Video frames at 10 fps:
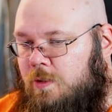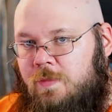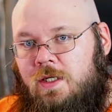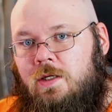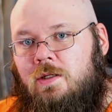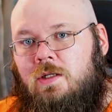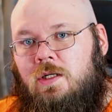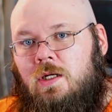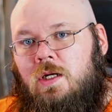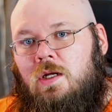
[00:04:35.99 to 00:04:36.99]
media.
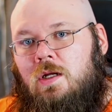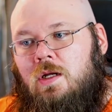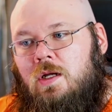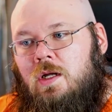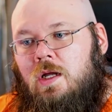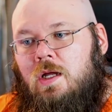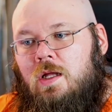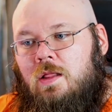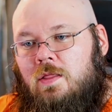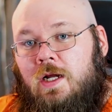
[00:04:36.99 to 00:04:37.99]

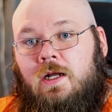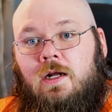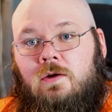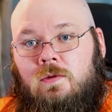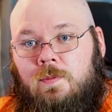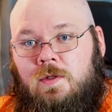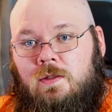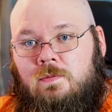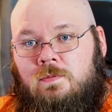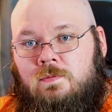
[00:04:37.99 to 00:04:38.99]
That got corrupted.